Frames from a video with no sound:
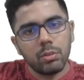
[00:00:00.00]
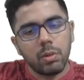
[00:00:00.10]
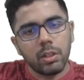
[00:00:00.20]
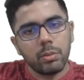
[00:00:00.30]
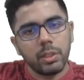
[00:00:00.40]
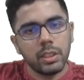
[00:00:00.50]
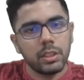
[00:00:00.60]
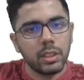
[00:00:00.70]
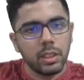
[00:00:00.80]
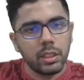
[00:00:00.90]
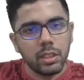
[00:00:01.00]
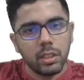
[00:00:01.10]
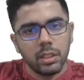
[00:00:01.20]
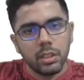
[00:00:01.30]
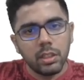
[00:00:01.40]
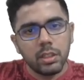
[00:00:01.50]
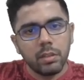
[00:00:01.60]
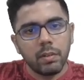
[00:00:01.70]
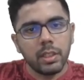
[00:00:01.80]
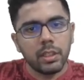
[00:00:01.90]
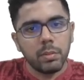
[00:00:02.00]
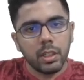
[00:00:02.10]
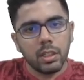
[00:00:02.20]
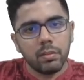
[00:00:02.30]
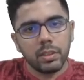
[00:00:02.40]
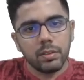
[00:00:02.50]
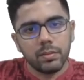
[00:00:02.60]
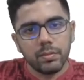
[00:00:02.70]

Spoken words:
123 divided by 11.